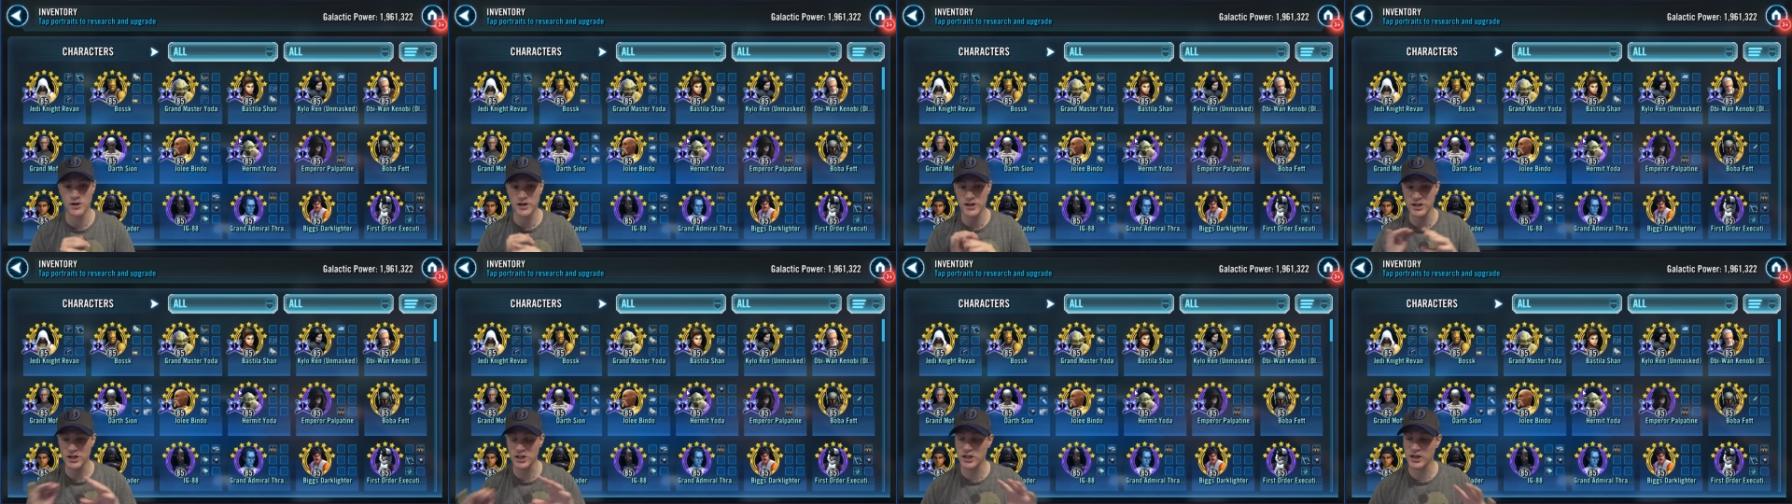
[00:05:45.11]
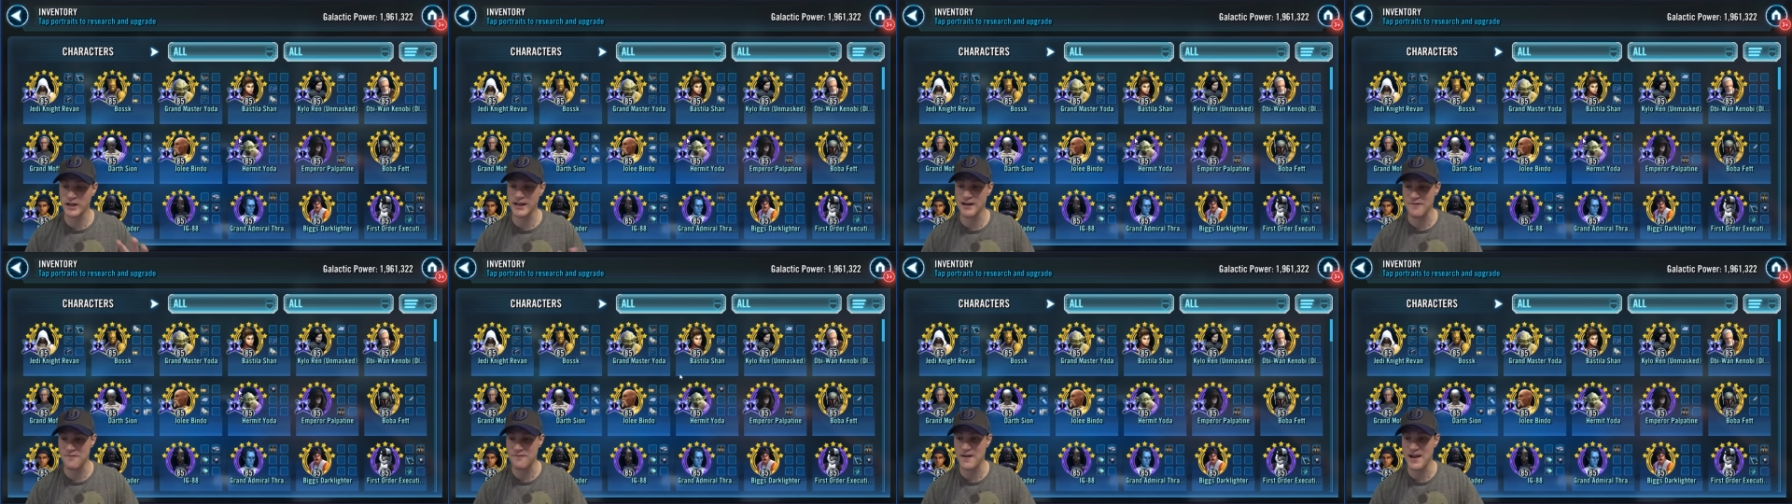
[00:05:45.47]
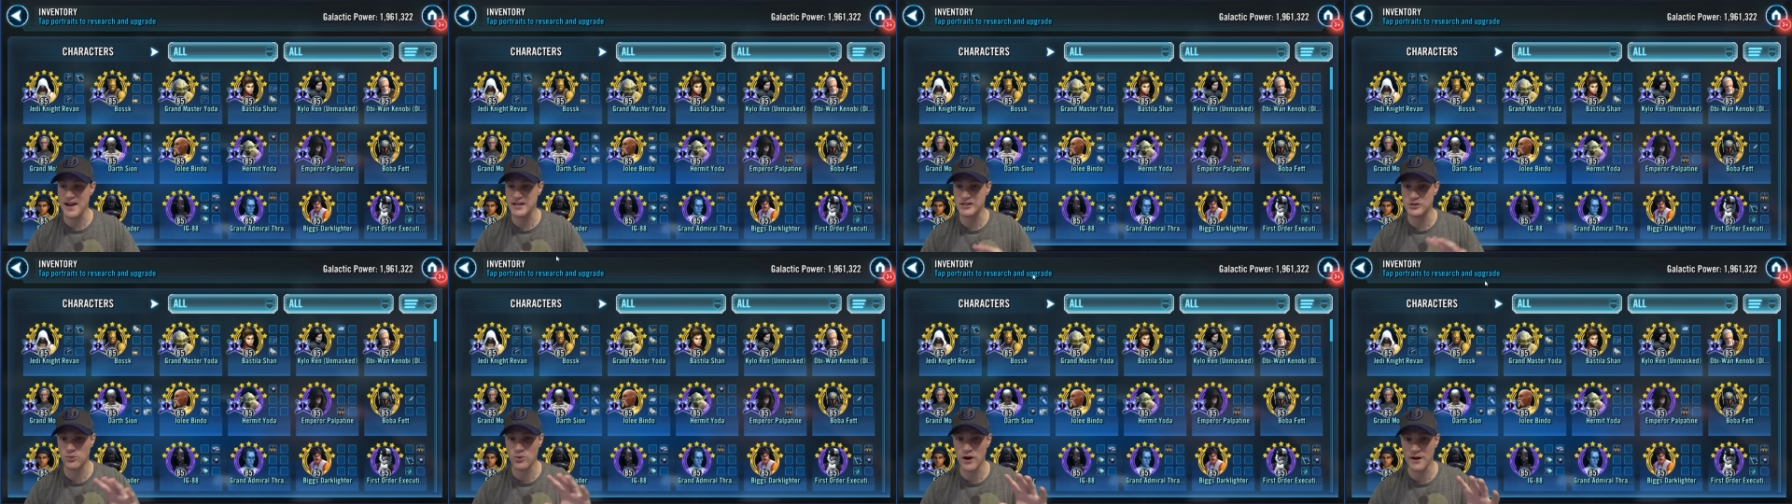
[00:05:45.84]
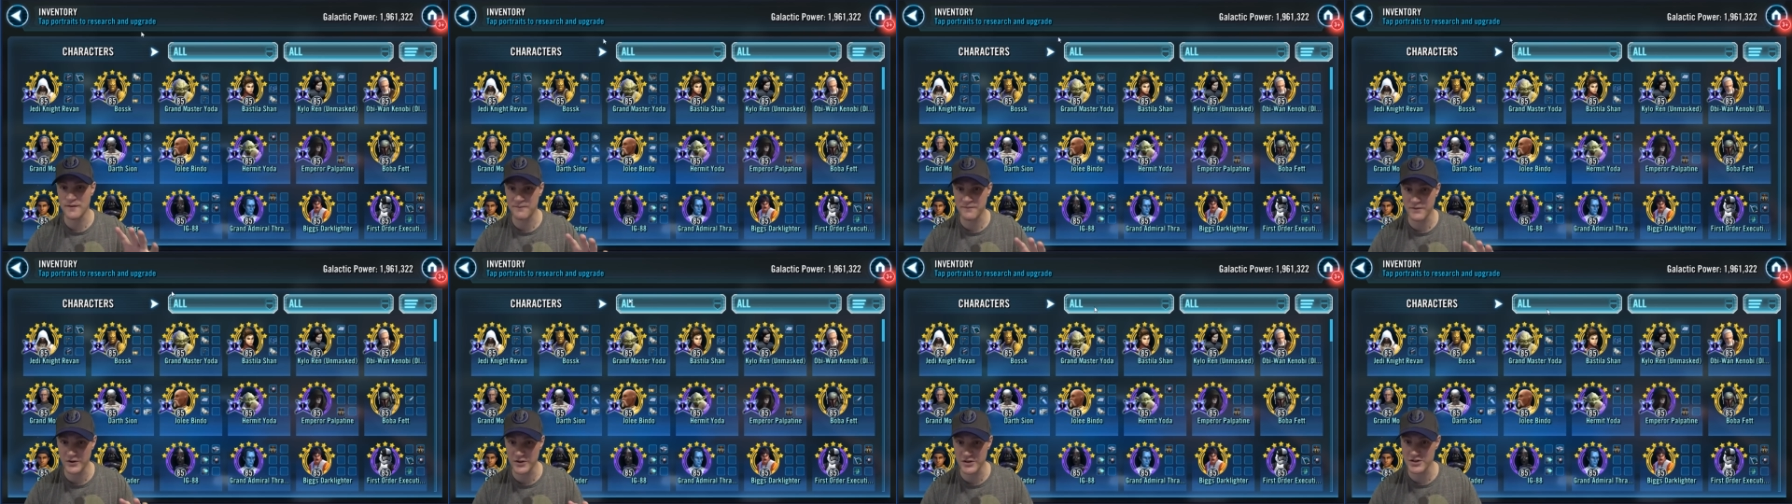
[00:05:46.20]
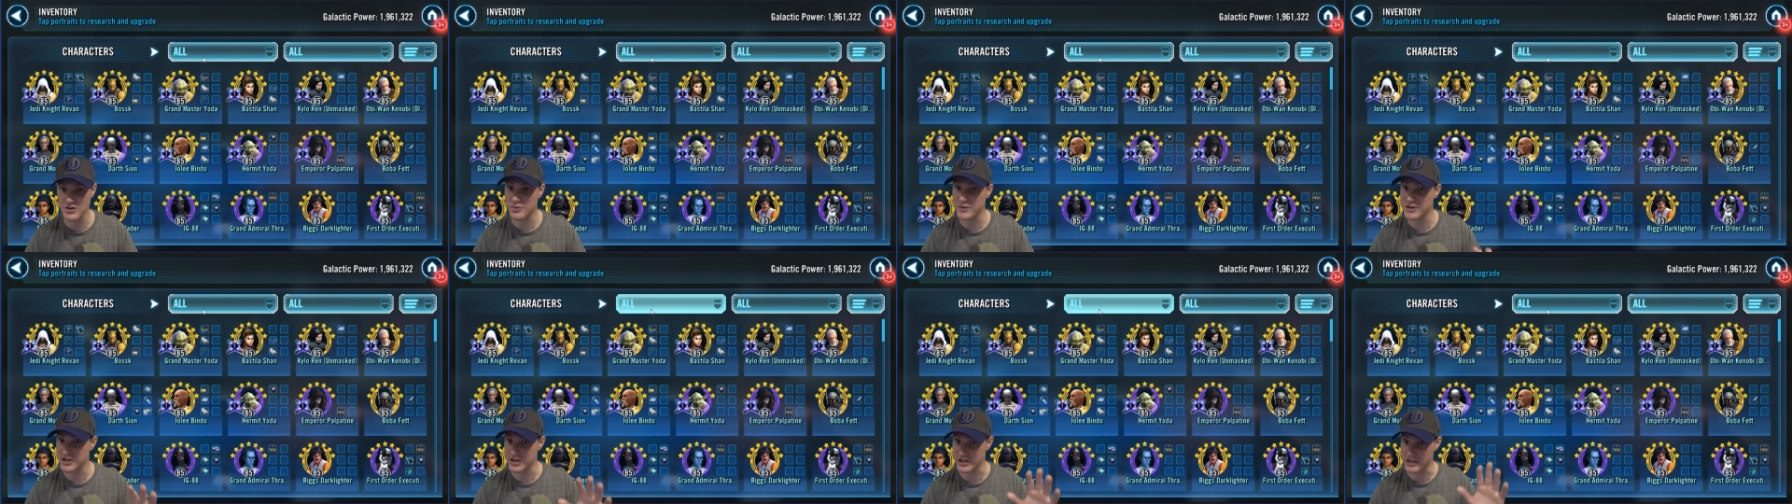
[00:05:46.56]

We're going to look at Phase 1 first,